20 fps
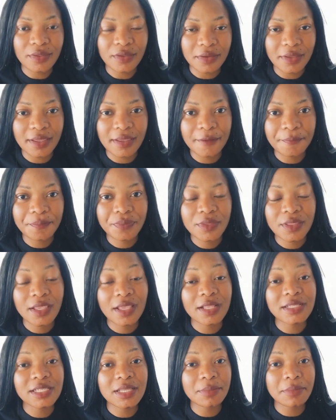okay
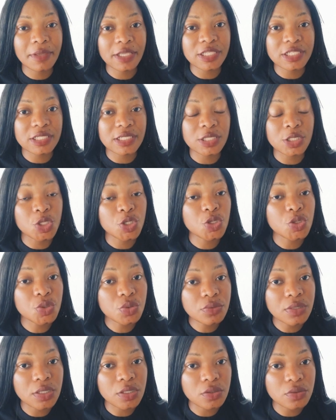can imagine
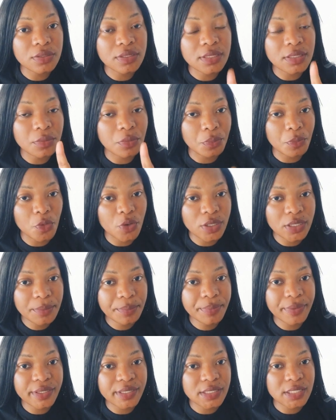you are not the only
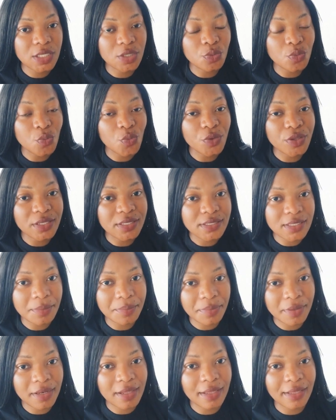person who is
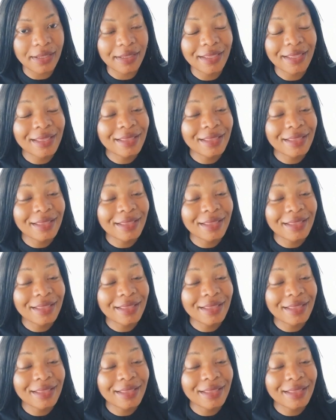applying